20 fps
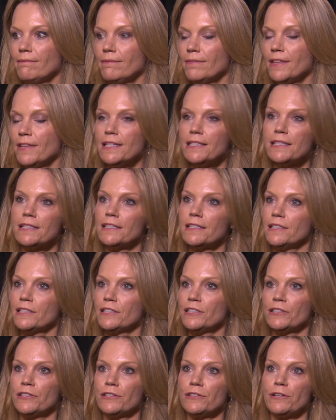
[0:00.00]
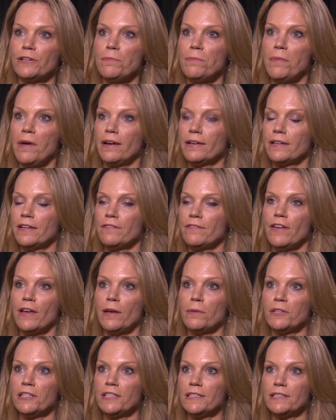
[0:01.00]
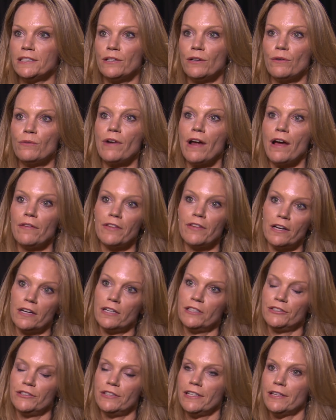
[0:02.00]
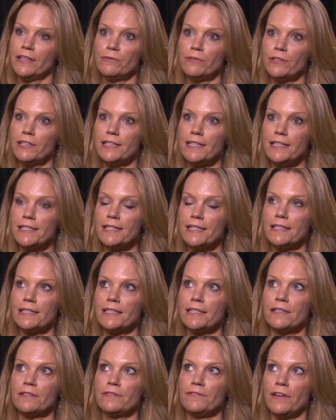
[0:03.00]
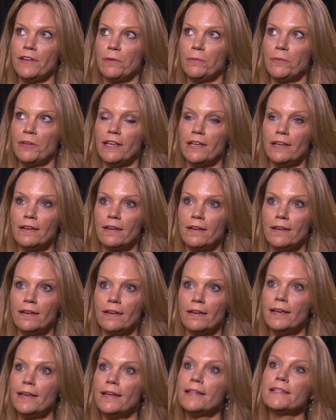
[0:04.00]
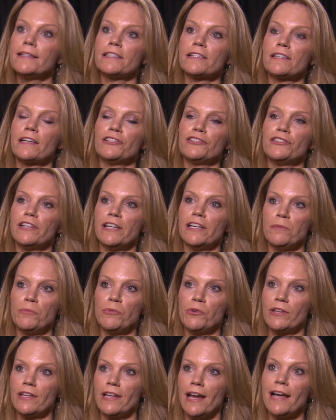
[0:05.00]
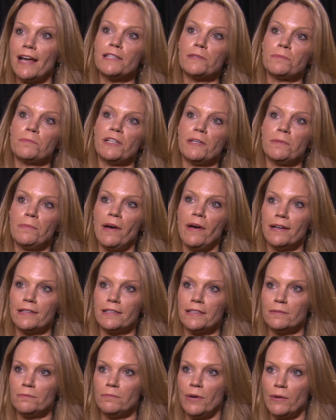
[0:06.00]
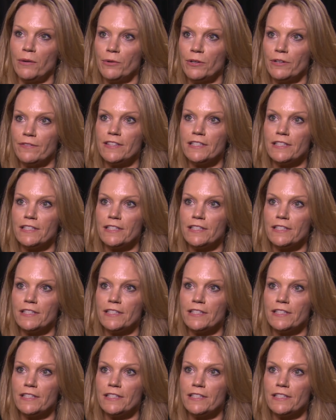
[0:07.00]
These conditions are impacting families around the country, and there really isn't a family in this country anymore that hasn't been impacted by one of